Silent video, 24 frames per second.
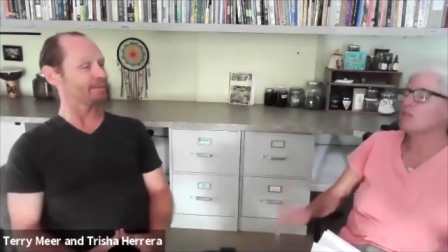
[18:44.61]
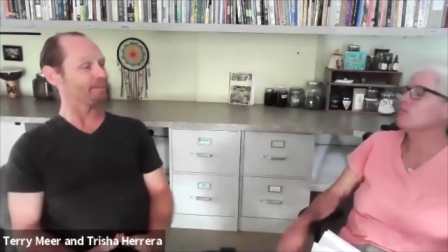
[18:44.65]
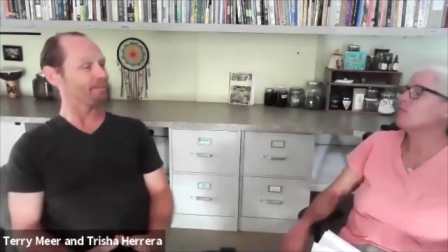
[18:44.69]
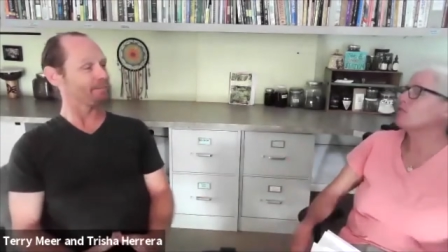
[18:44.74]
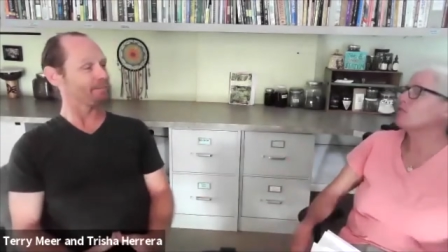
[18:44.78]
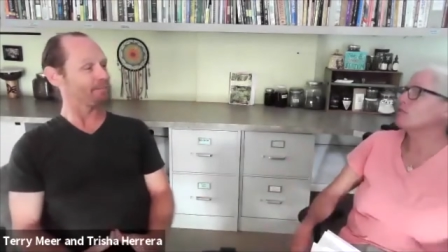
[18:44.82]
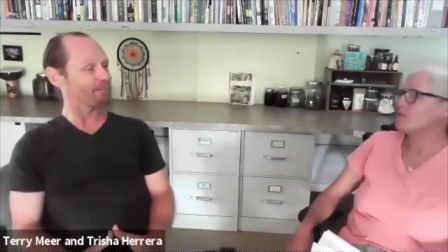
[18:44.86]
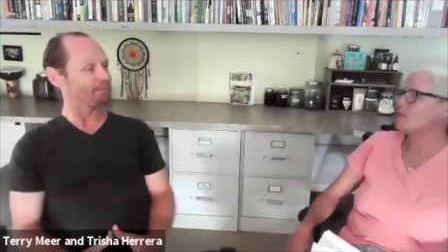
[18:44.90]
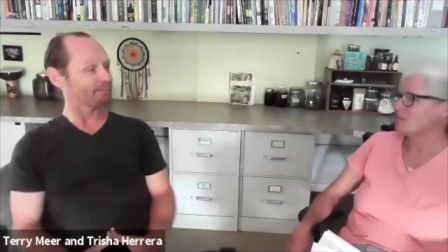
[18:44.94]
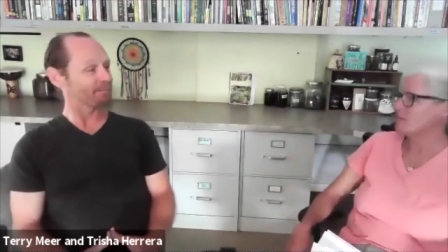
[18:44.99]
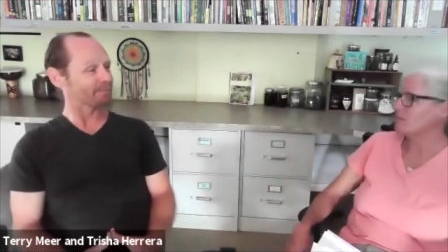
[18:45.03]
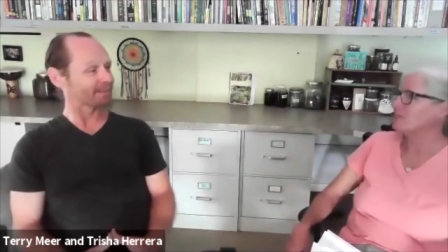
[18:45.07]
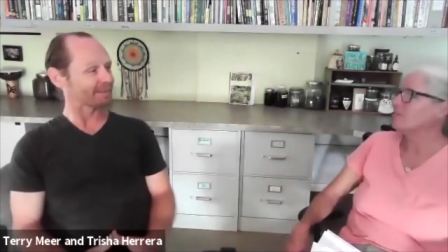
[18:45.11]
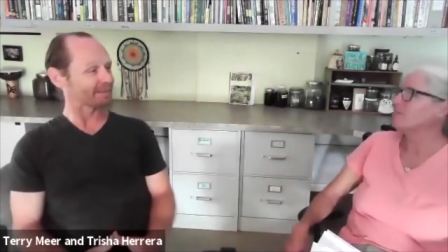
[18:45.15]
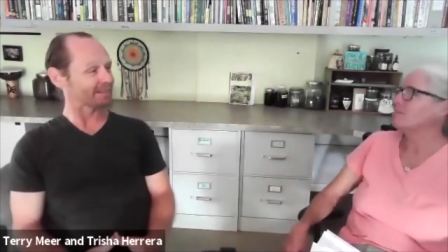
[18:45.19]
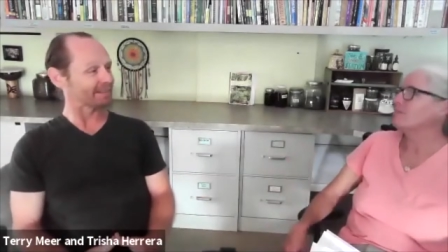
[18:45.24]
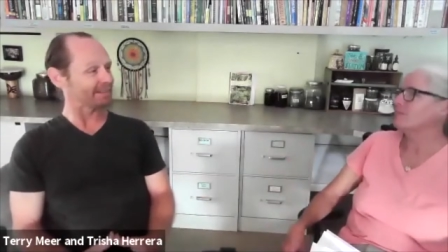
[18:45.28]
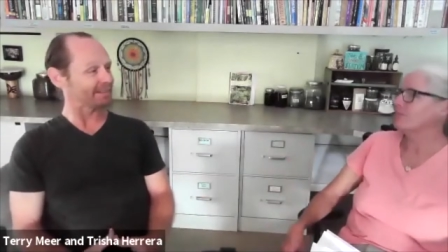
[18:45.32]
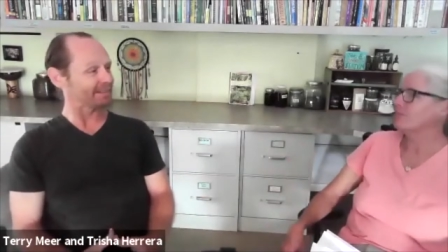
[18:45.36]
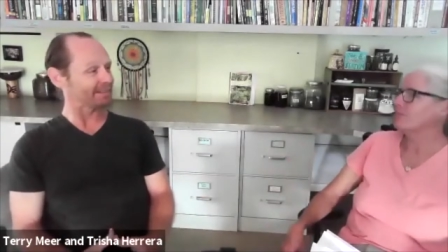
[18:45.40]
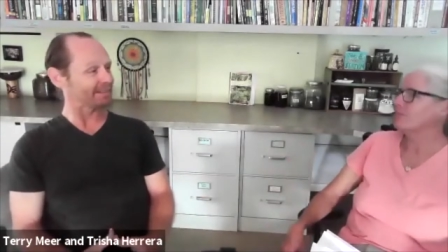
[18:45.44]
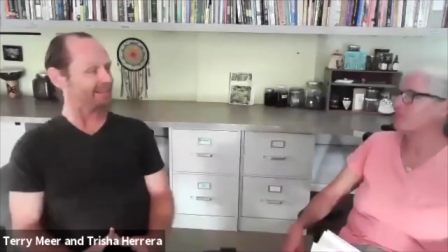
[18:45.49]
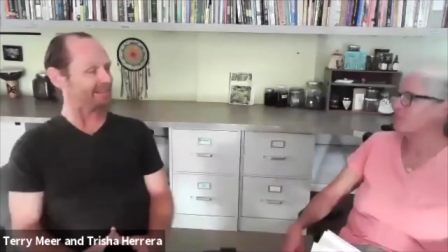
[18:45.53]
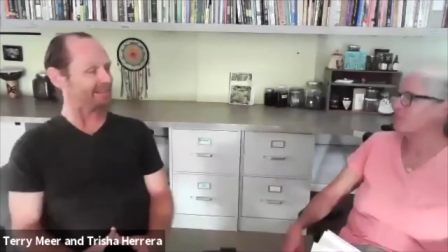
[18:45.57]
versatile.
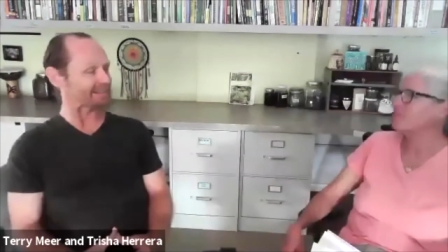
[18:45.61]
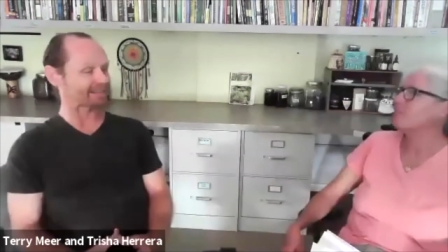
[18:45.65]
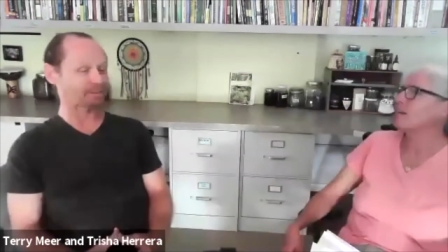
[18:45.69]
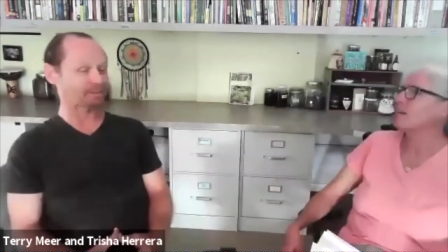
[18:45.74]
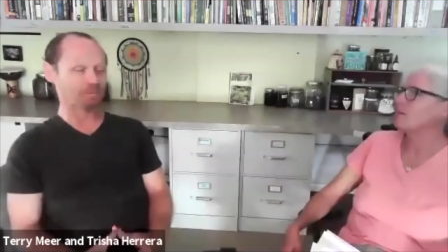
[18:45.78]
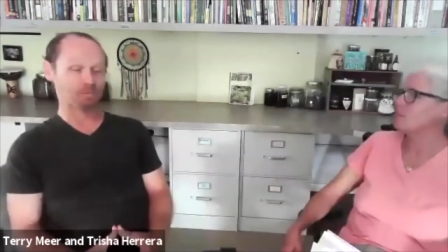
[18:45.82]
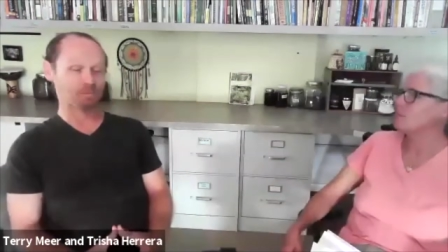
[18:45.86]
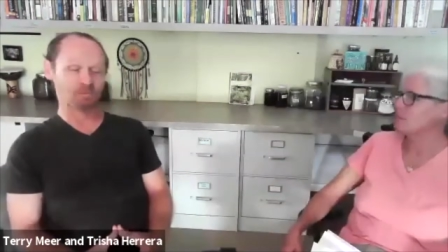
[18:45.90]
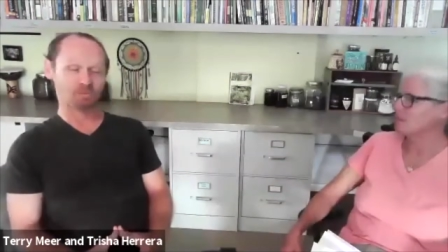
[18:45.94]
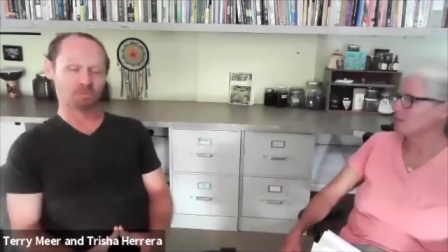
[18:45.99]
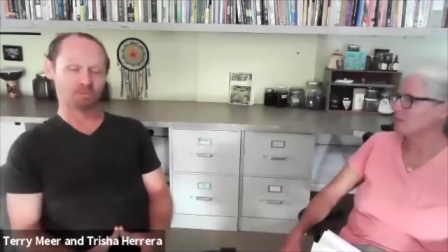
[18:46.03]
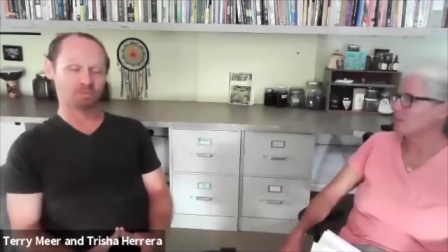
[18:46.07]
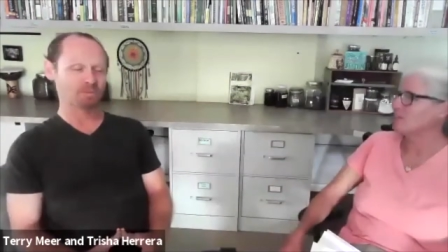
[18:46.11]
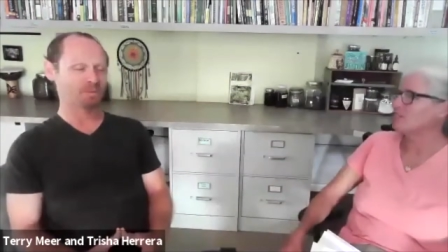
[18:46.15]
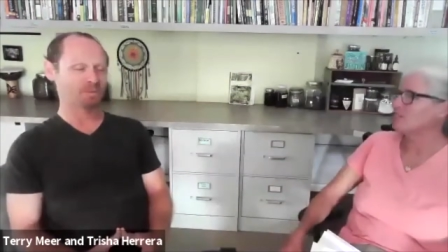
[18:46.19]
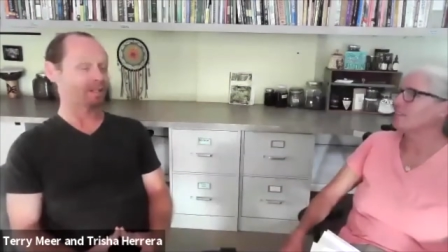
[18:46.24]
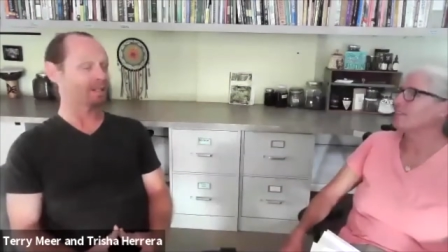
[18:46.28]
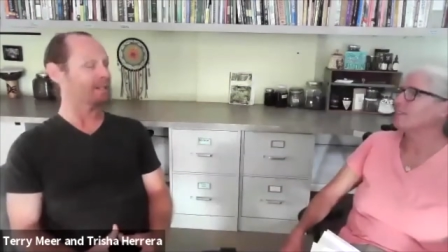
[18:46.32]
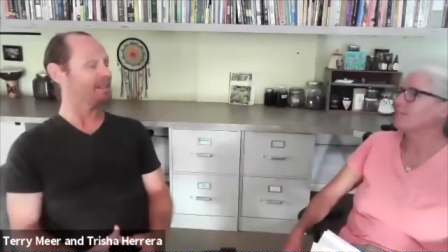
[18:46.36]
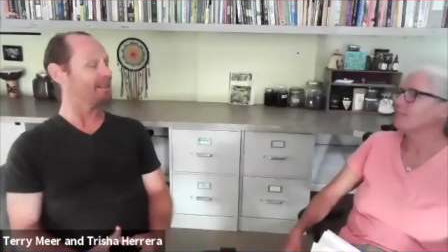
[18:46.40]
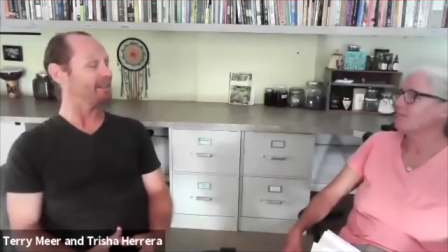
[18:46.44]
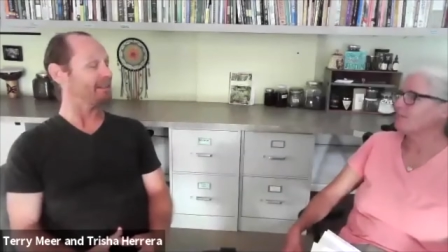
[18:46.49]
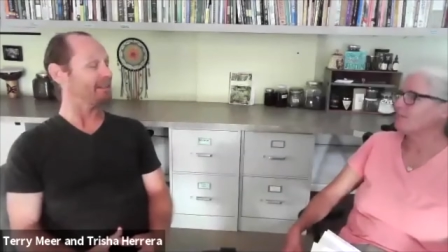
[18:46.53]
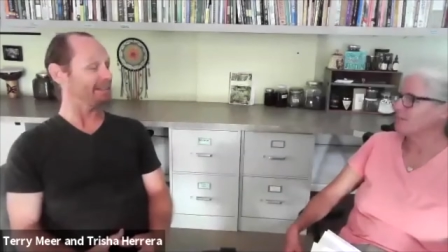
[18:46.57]

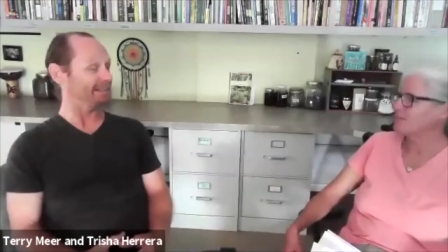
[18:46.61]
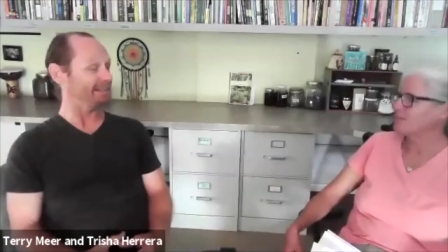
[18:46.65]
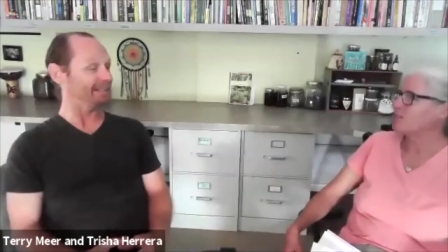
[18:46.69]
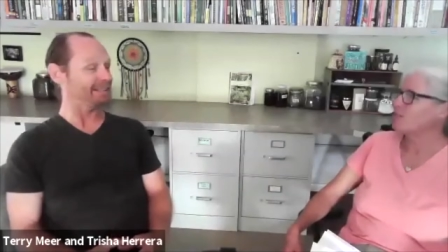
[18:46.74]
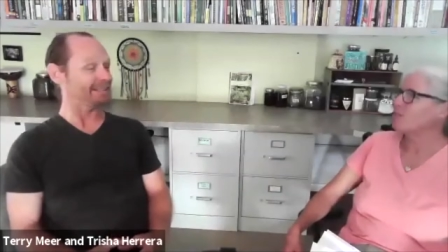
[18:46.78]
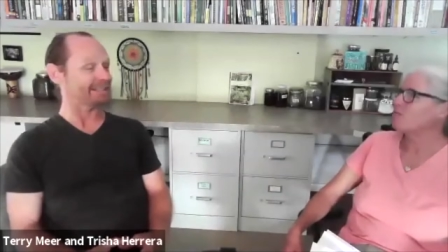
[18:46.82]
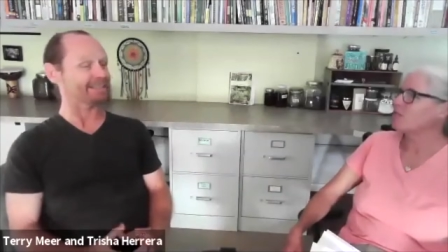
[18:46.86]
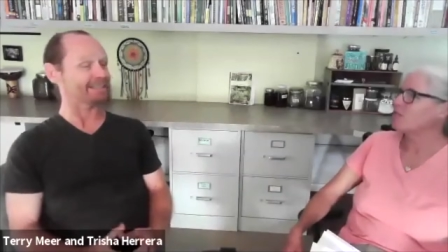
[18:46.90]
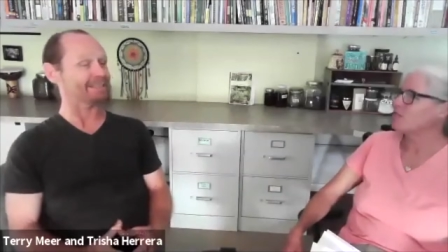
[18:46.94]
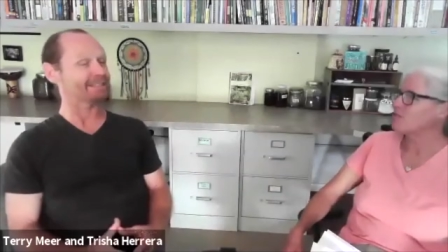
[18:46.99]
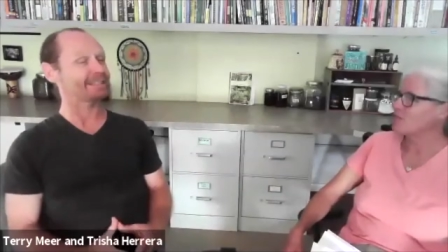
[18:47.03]
Absolutely. So versatile.